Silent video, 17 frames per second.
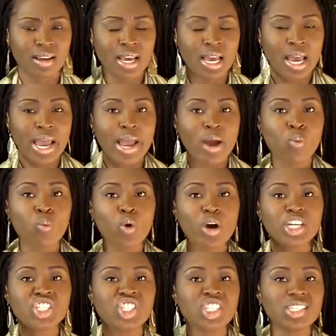And what
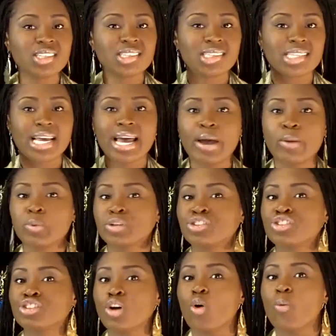she said was
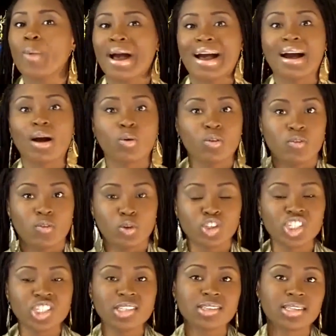so powerful.
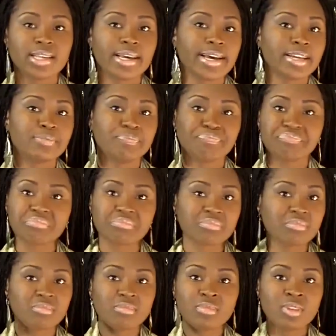She said,
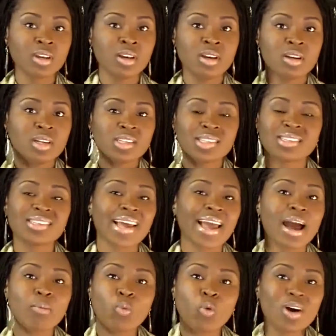
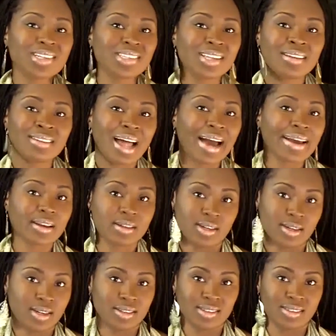Sam wasn't like
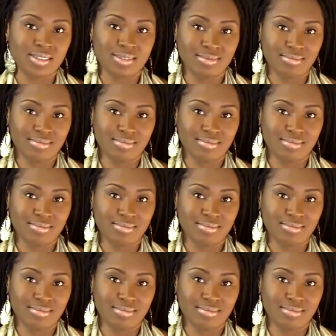us.